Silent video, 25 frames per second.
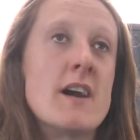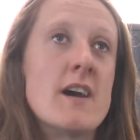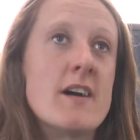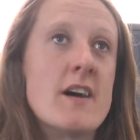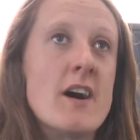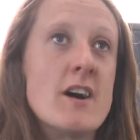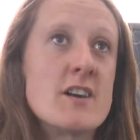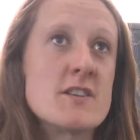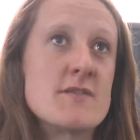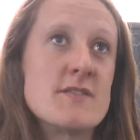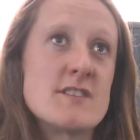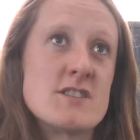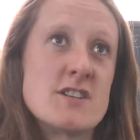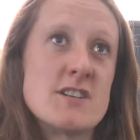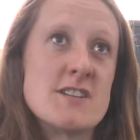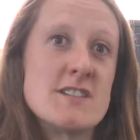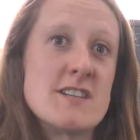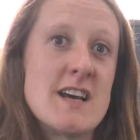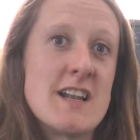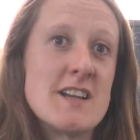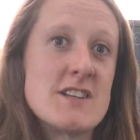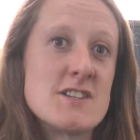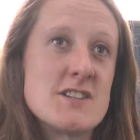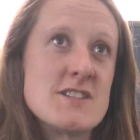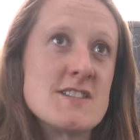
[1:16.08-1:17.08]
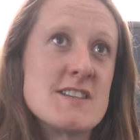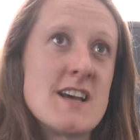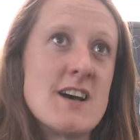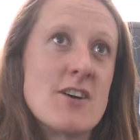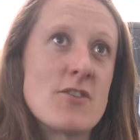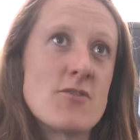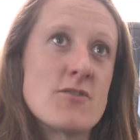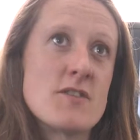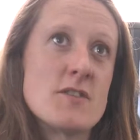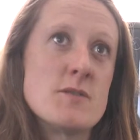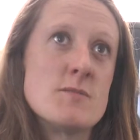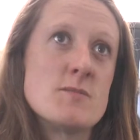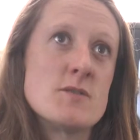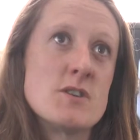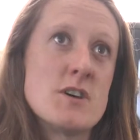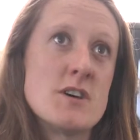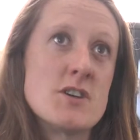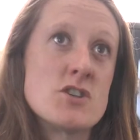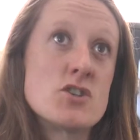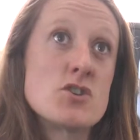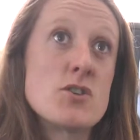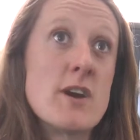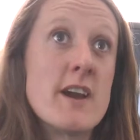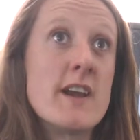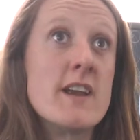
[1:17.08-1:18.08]
artificial intelligence algorithms are
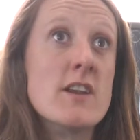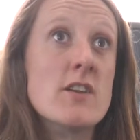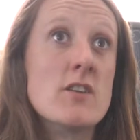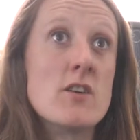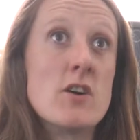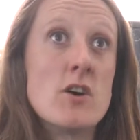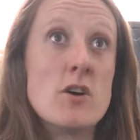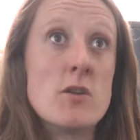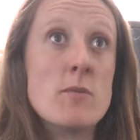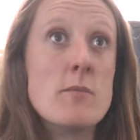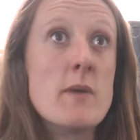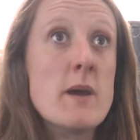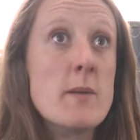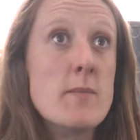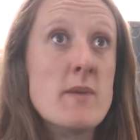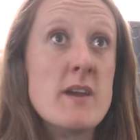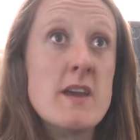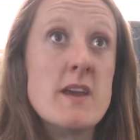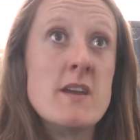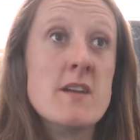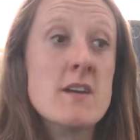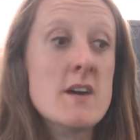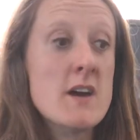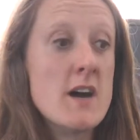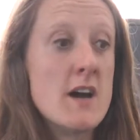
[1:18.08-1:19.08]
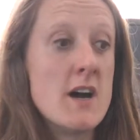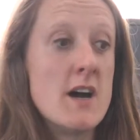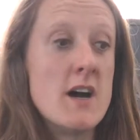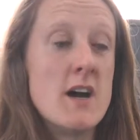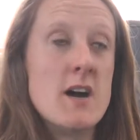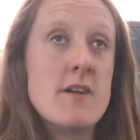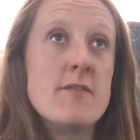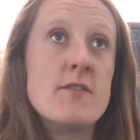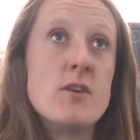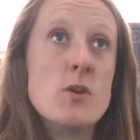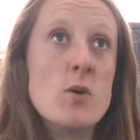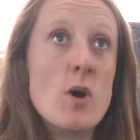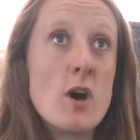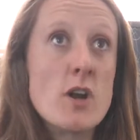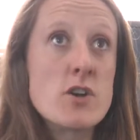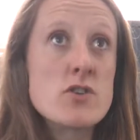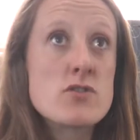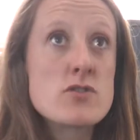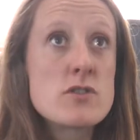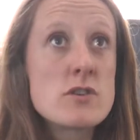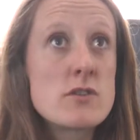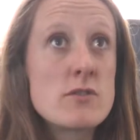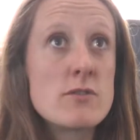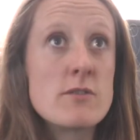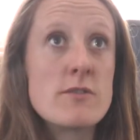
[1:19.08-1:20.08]
trained on maybe a few
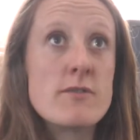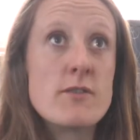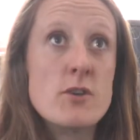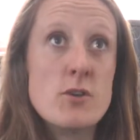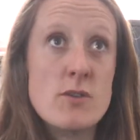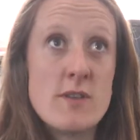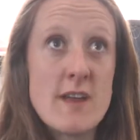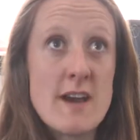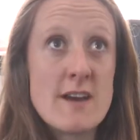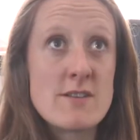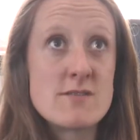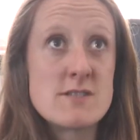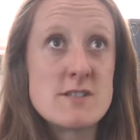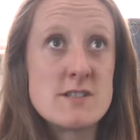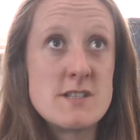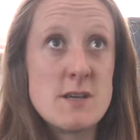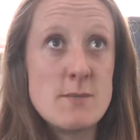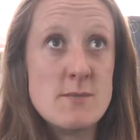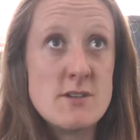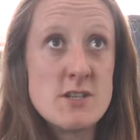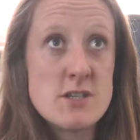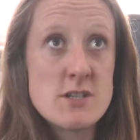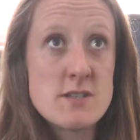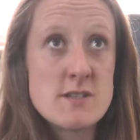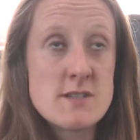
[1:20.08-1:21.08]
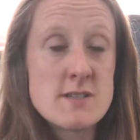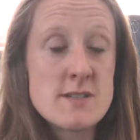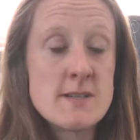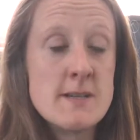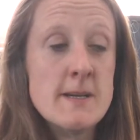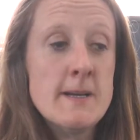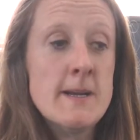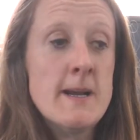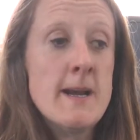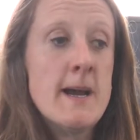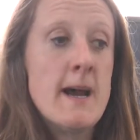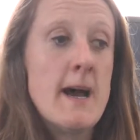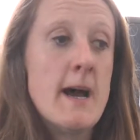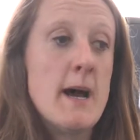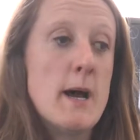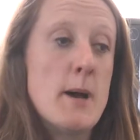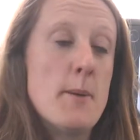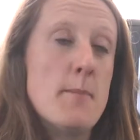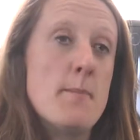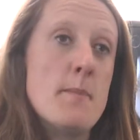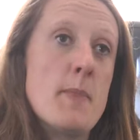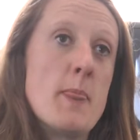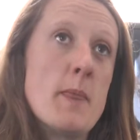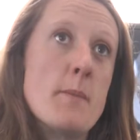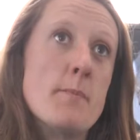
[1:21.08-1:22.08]
hundred or a few thousand images,
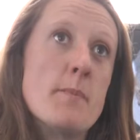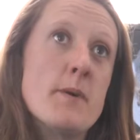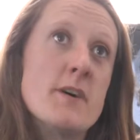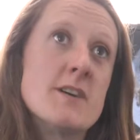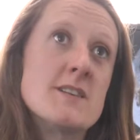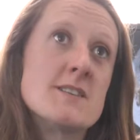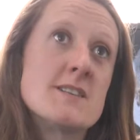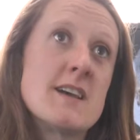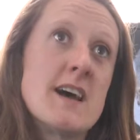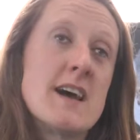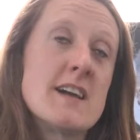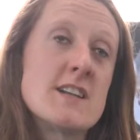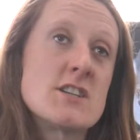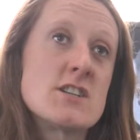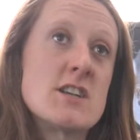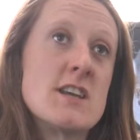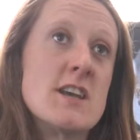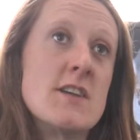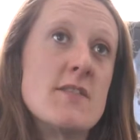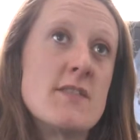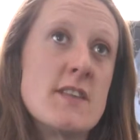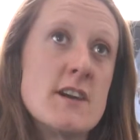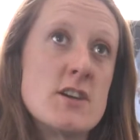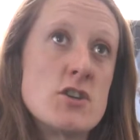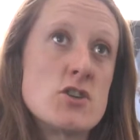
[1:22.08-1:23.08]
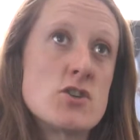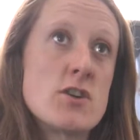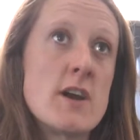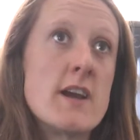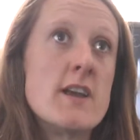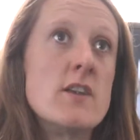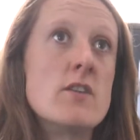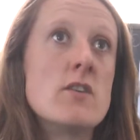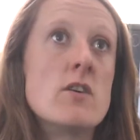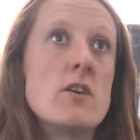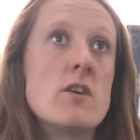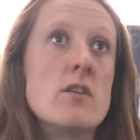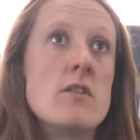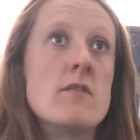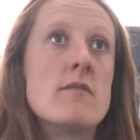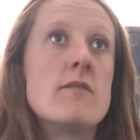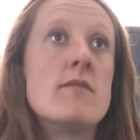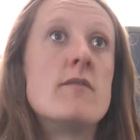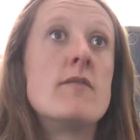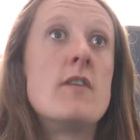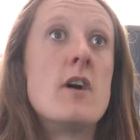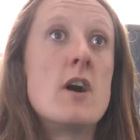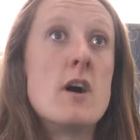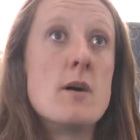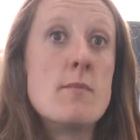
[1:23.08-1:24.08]
but actually if they're trained on
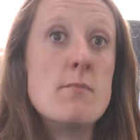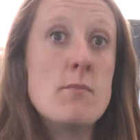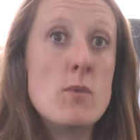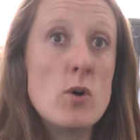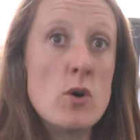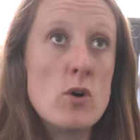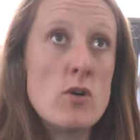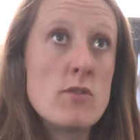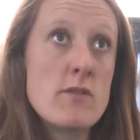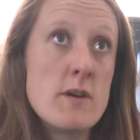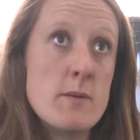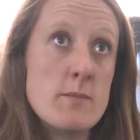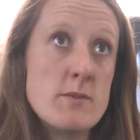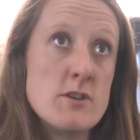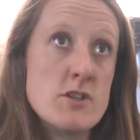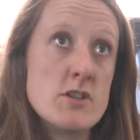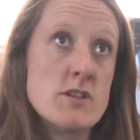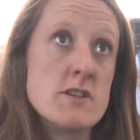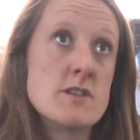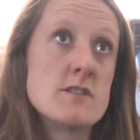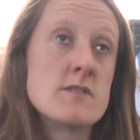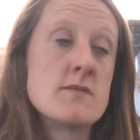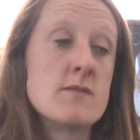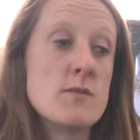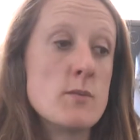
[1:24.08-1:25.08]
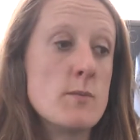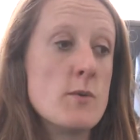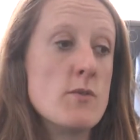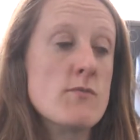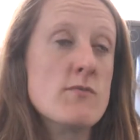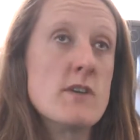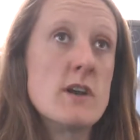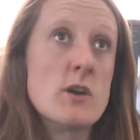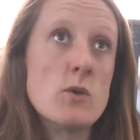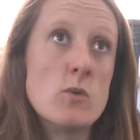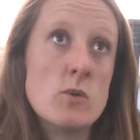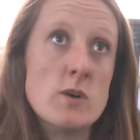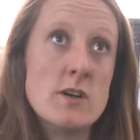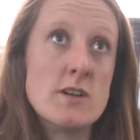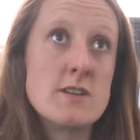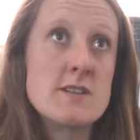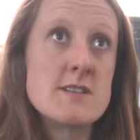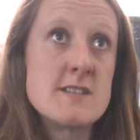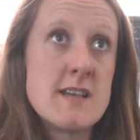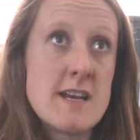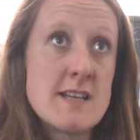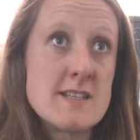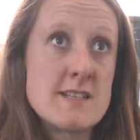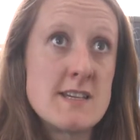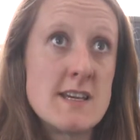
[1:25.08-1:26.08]
far more images from a real-world
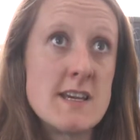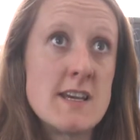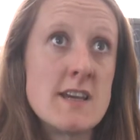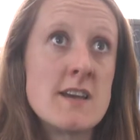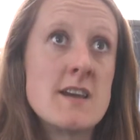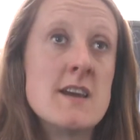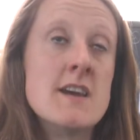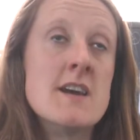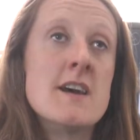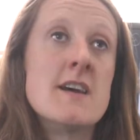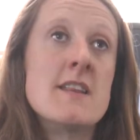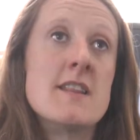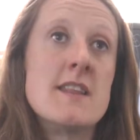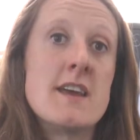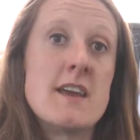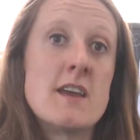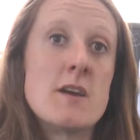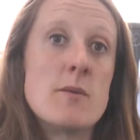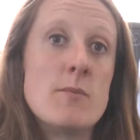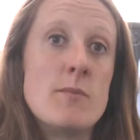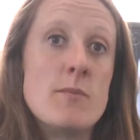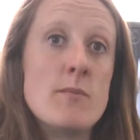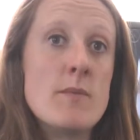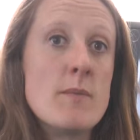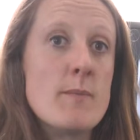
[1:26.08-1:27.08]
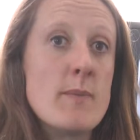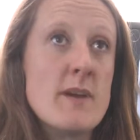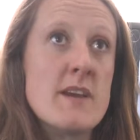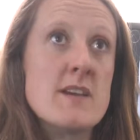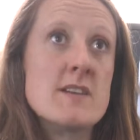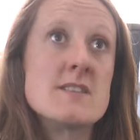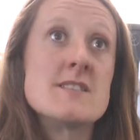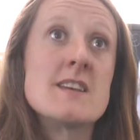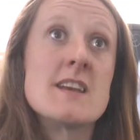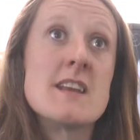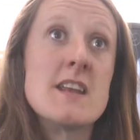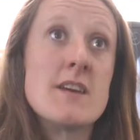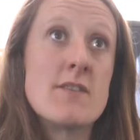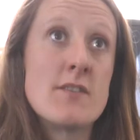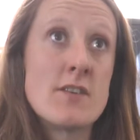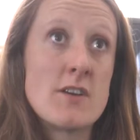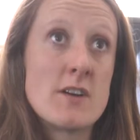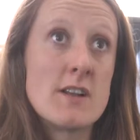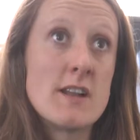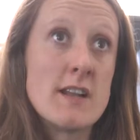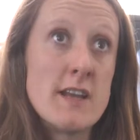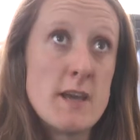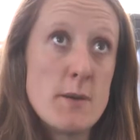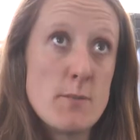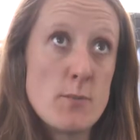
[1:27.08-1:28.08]
setting, they can be
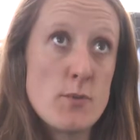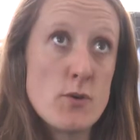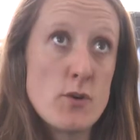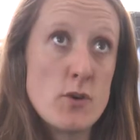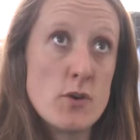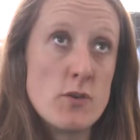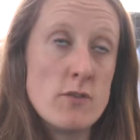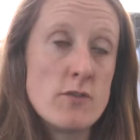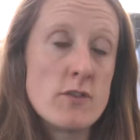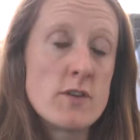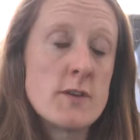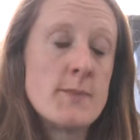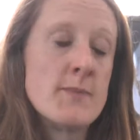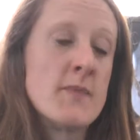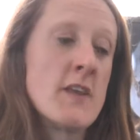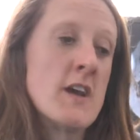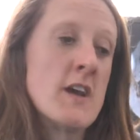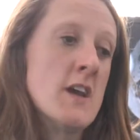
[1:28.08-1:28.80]
significantly improved.